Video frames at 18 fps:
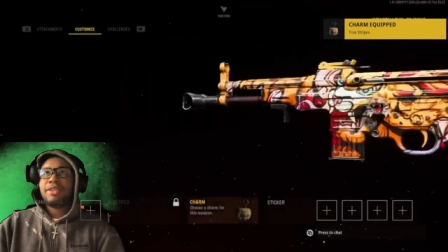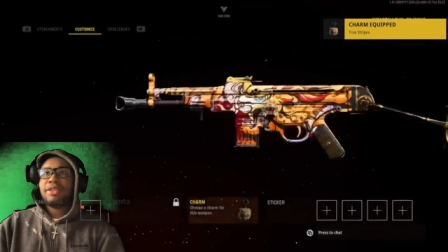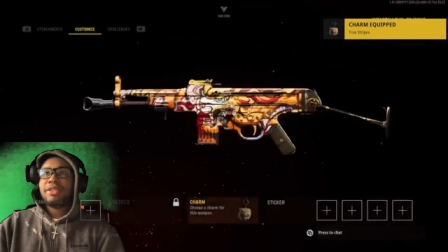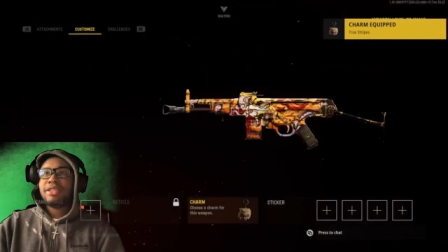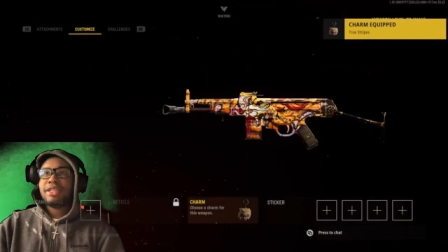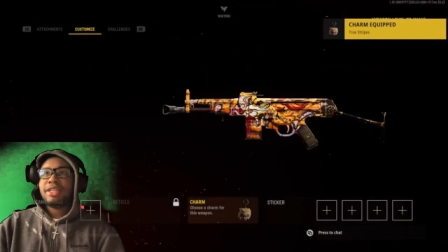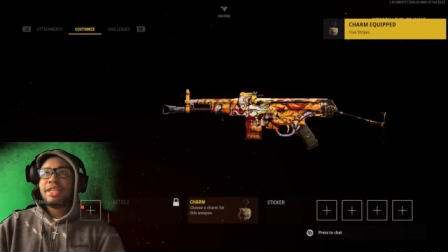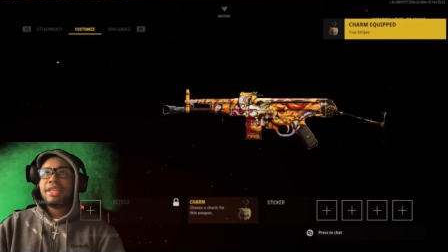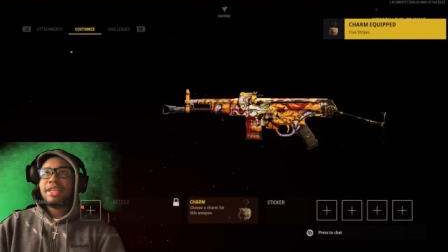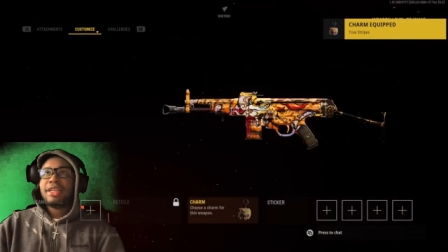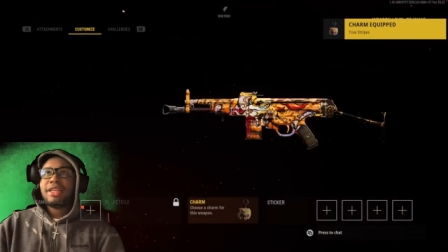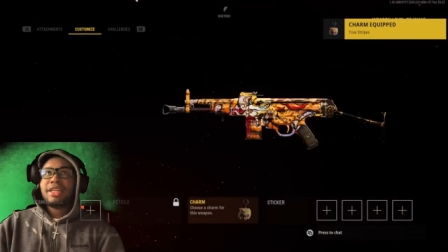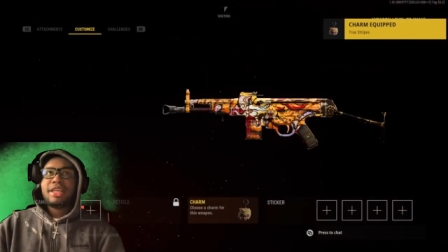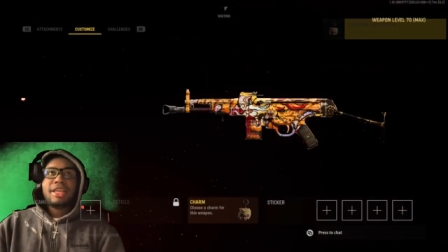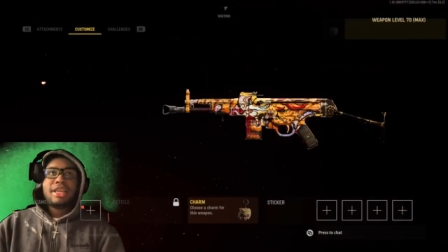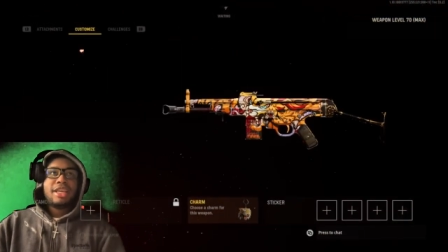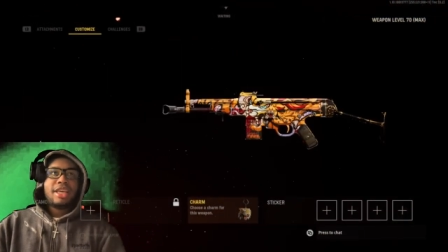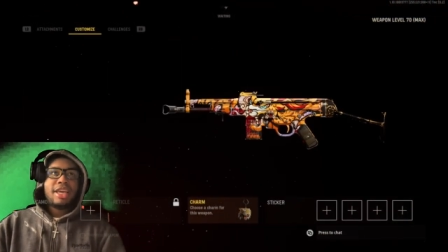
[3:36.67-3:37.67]
using it
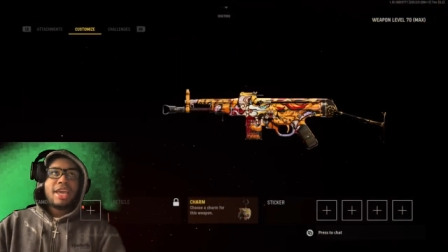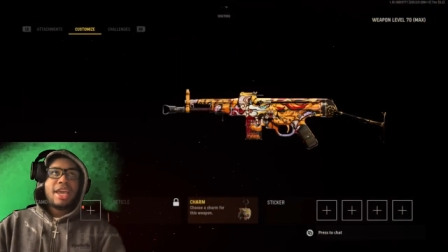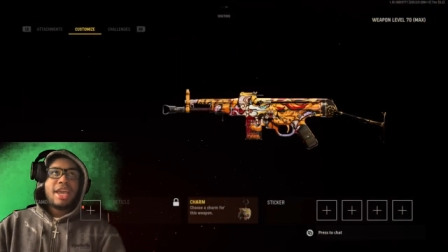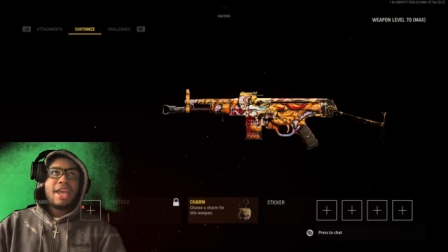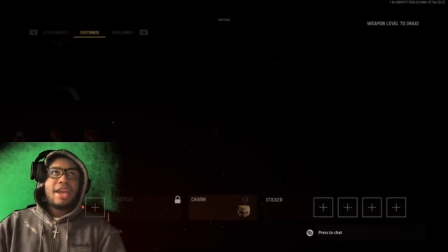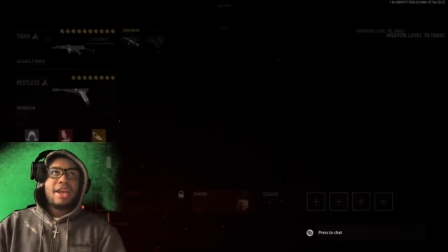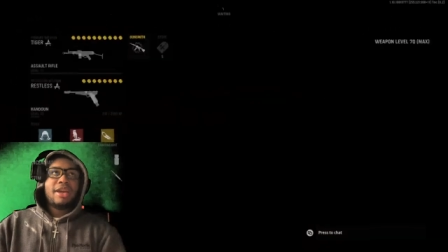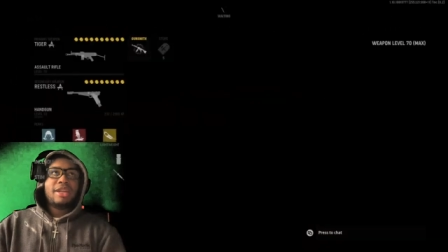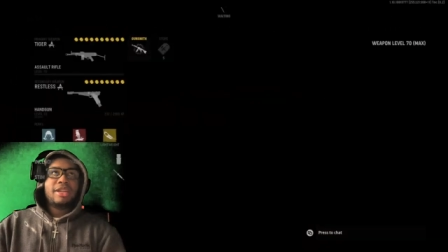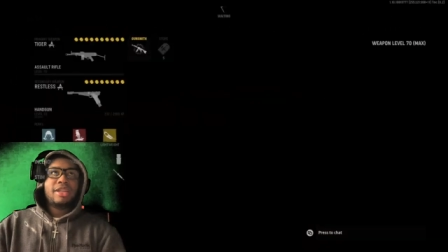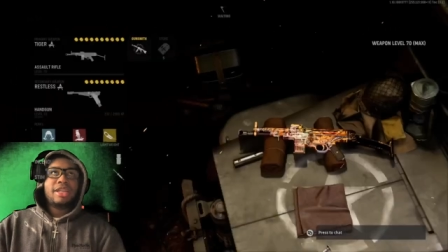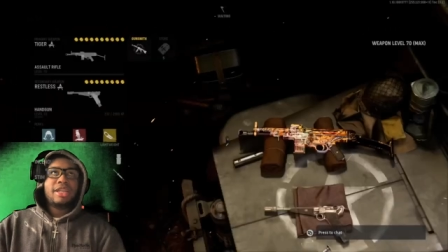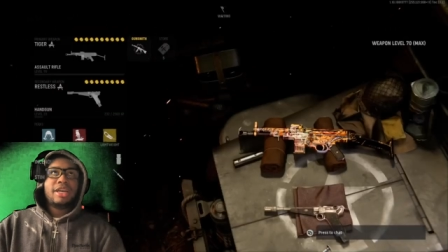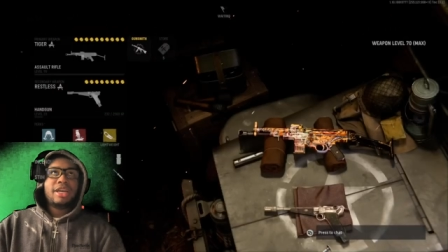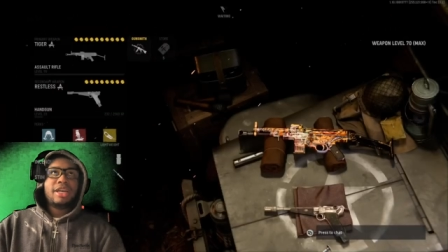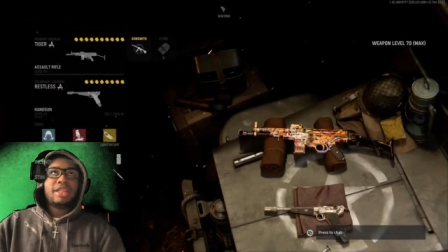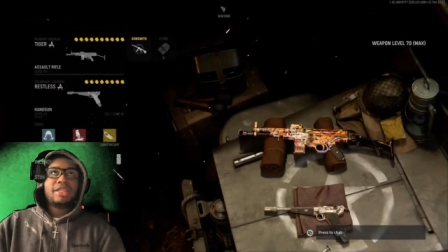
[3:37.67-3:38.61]
and uh,